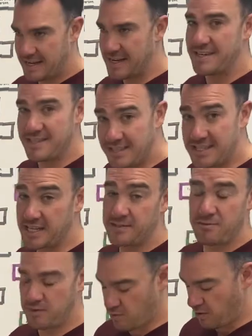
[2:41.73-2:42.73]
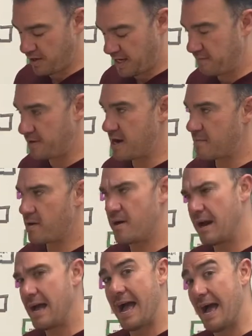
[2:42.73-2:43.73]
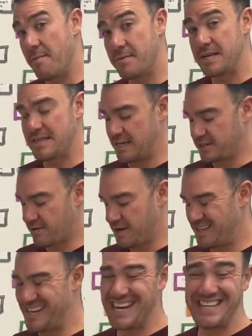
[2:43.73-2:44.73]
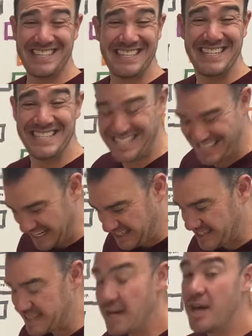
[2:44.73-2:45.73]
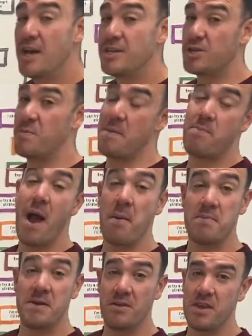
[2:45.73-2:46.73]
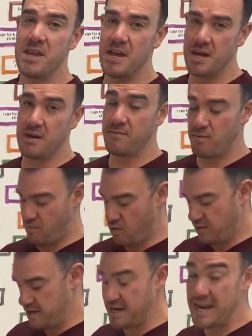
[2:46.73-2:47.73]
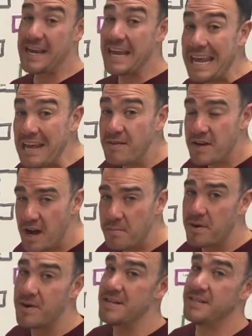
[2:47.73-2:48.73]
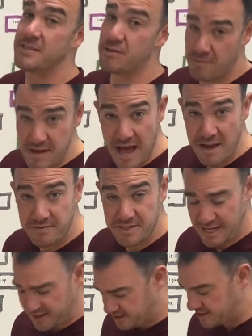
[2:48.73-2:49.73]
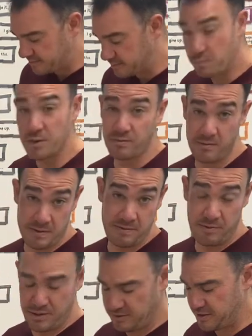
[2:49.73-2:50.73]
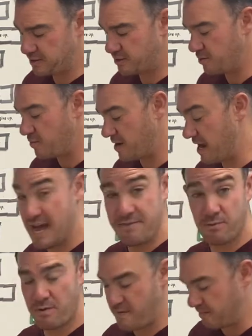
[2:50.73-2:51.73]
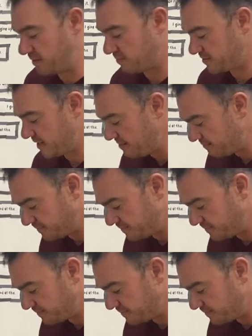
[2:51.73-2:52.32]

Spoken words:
successfully roll an even number. How many things are on the dice? 6. So my probability of rolling an even number is 3 out of 6, which we would reduce to 1/2 or 50%.